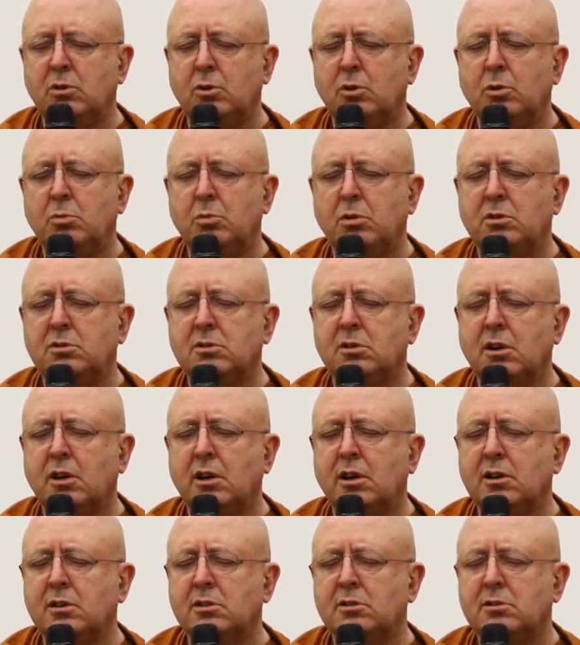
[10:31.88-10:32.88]
almost
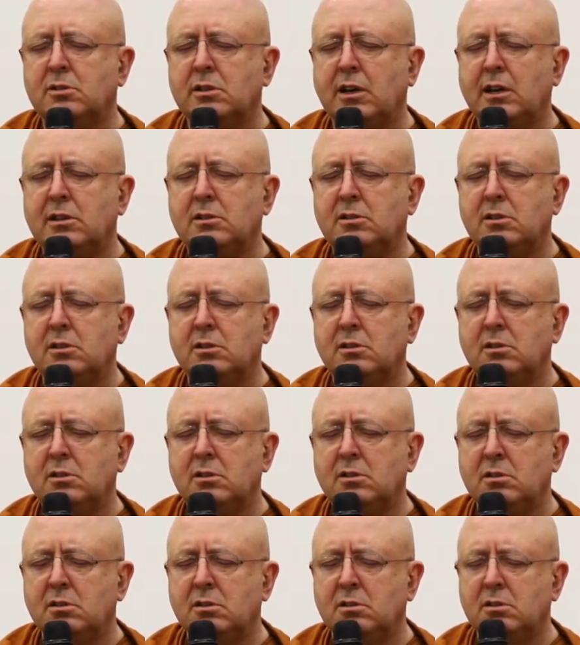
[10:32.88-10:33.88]
like satin
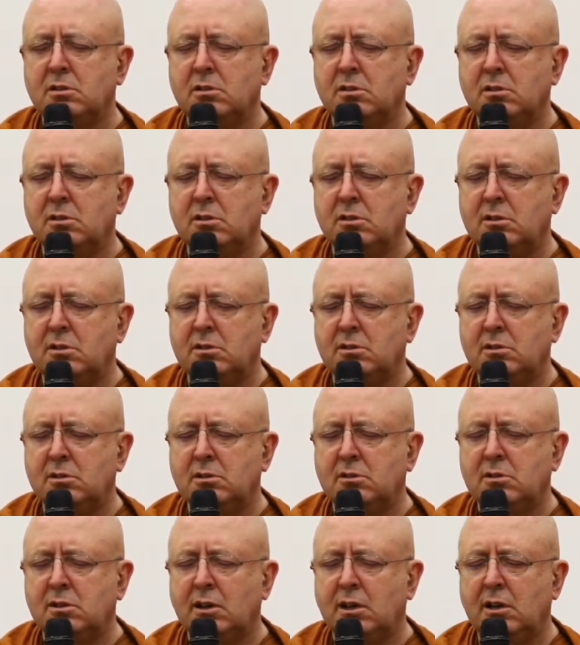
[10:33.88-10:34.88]
is
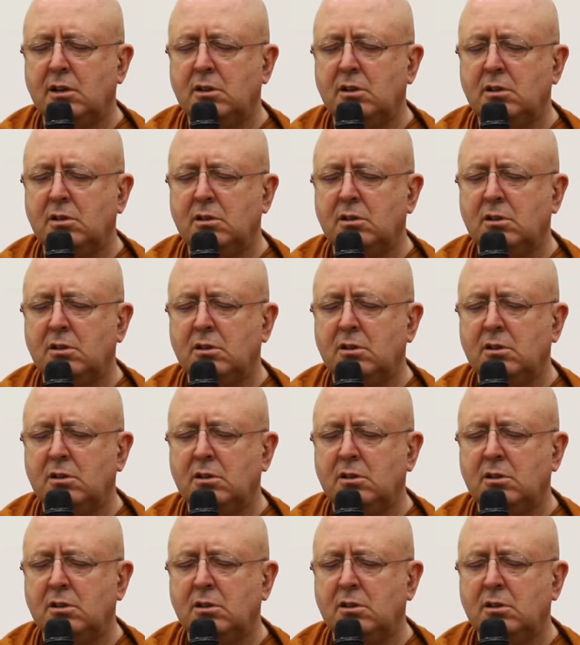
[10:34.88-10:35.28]
the sand.